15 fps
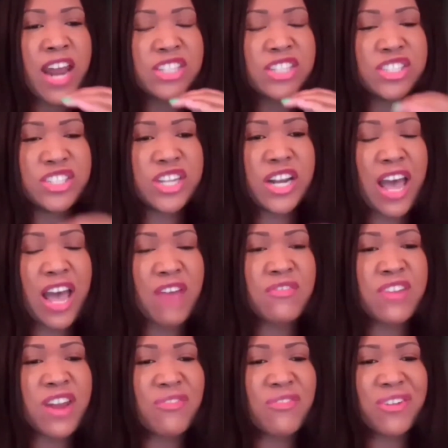that I should
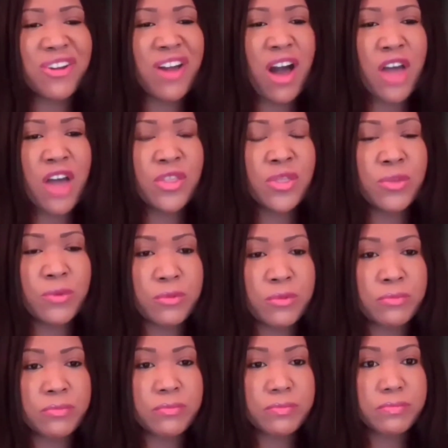have never gone
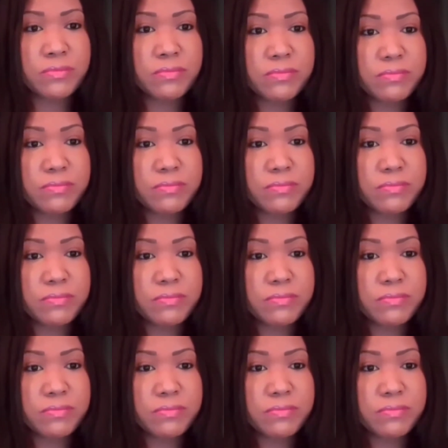through.